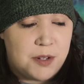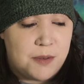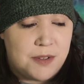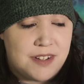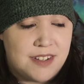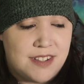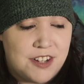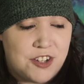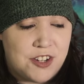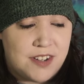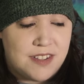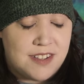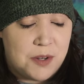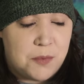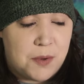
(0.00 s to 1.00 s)
to a
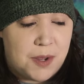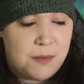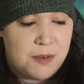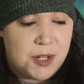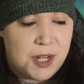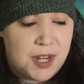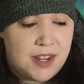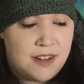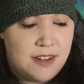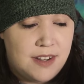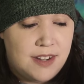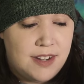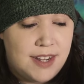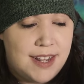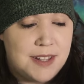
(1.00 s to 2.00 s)
decision," said Wei Wuxian.
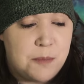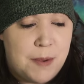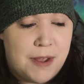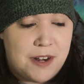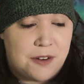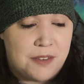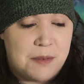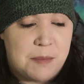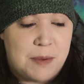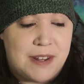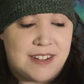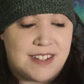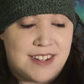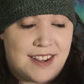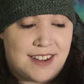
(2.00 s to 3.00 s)
"It's better than
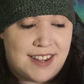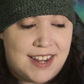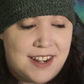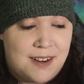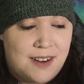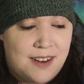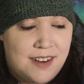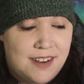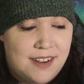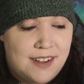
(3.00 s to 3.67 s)
being stuck here."